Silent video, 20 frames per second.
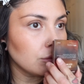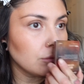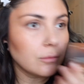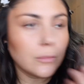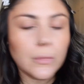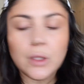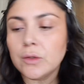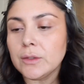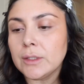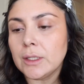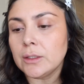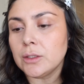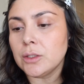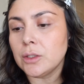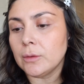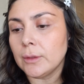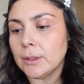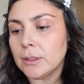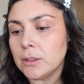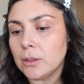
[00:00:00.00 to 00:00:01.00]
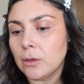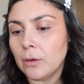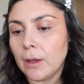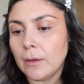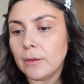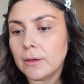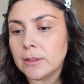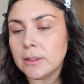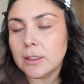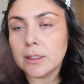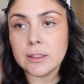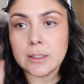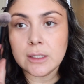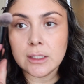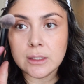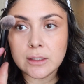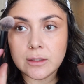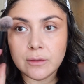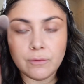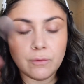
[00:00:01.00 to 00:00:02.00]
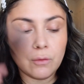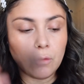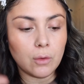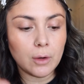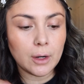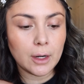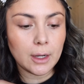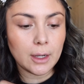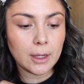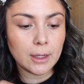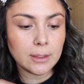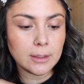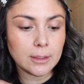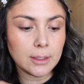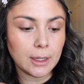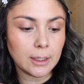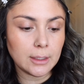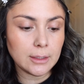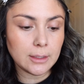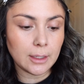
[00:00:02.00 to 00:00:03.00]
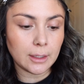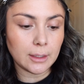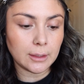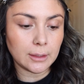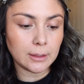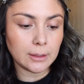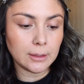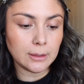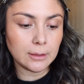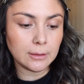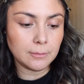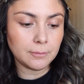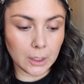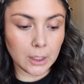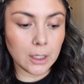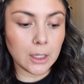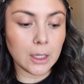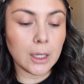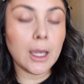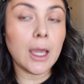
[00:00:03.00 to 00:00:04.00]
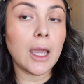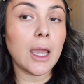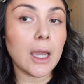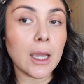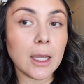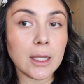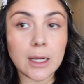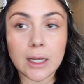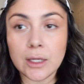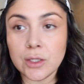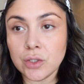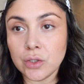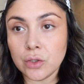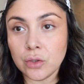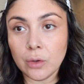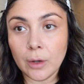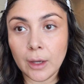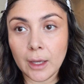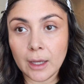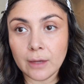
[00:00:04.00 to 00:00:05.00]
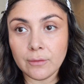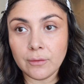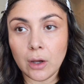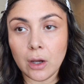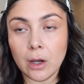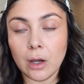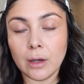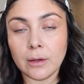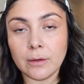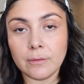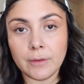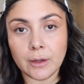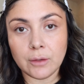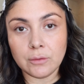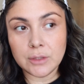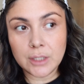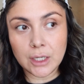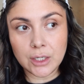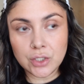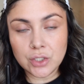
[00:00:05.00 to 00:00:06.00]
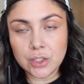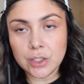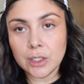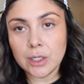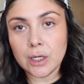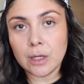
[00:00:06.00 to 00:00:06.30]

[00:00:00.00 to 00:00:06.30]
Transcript: No scent to it. Okay, this is the Sephora 99 and I do have on foundation.